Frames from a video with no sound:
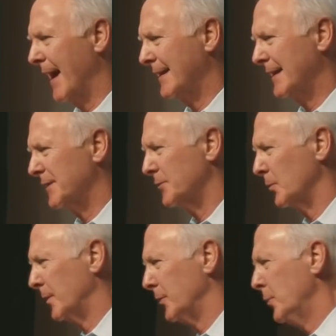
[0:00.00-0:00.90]
of that
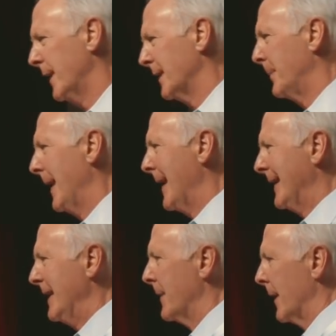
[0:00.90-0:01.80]
is when you get a
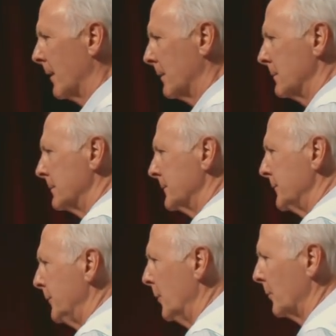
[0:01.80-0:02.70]
bad email,
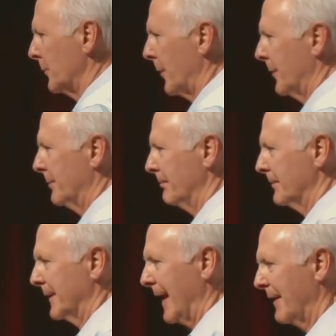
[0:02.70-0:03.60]
you don't
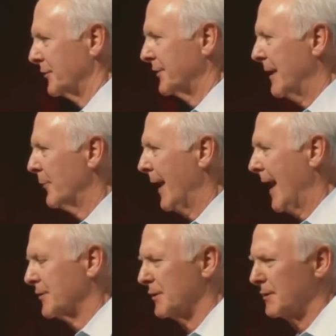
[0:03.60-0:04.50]
have the same
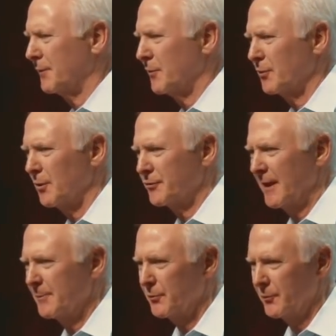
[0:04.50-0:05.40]
reaction as if you saw a
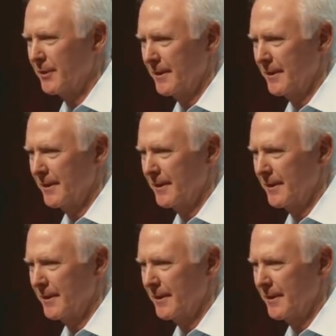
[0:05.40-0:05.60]
saber-tooth